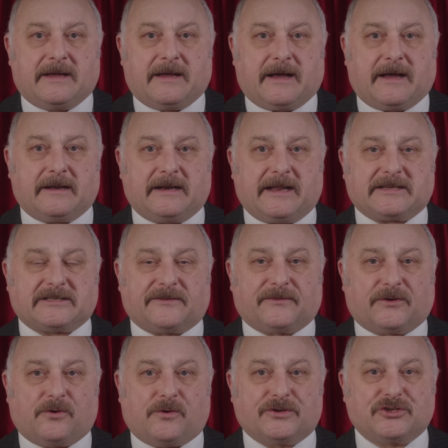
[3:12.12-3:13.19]
Unless, of
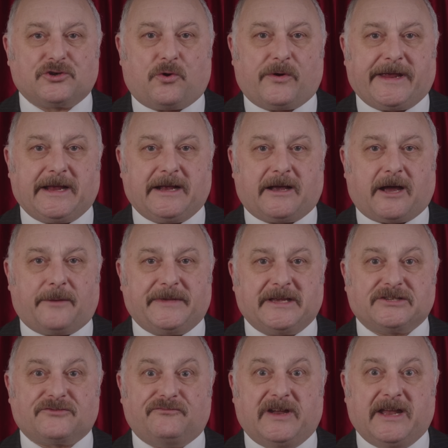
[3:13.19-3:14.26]
course, your income
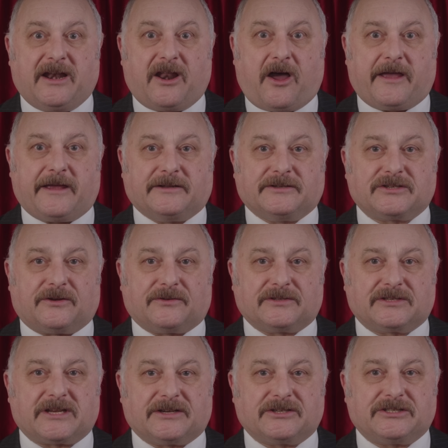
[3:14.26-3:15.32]
is reliant on
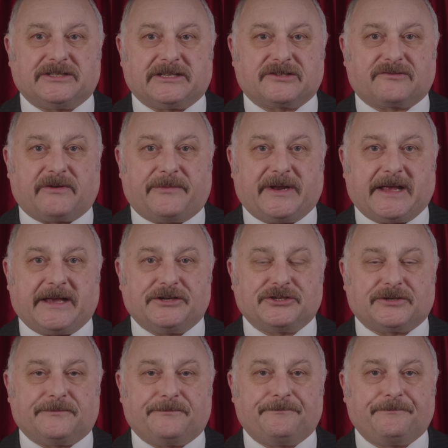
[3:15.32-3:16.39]
such
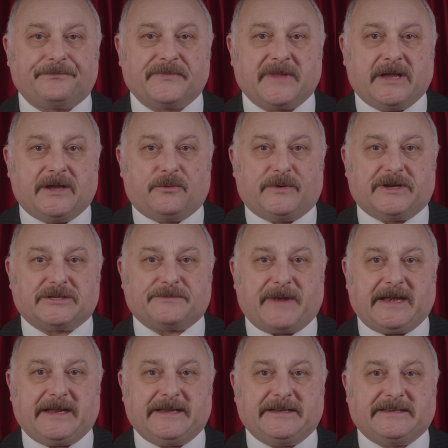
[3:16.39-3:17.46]
discrimination, which
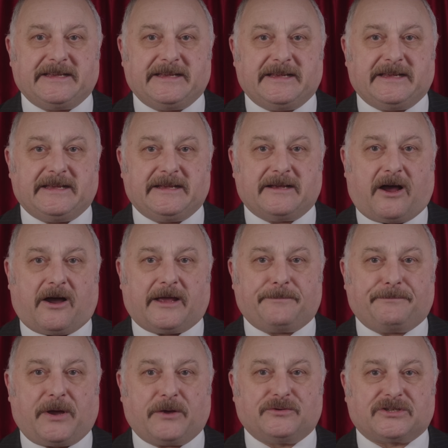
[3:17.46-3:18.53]
many DEI
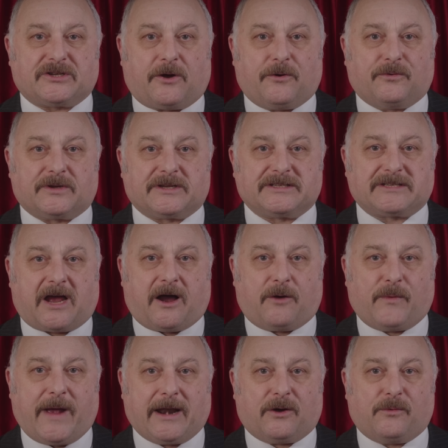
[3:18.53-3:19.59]
postholders are
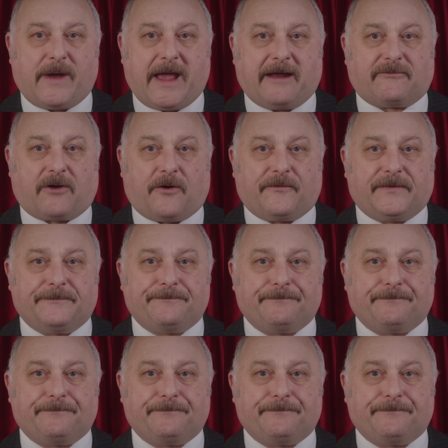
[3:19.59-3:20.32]
well aware of.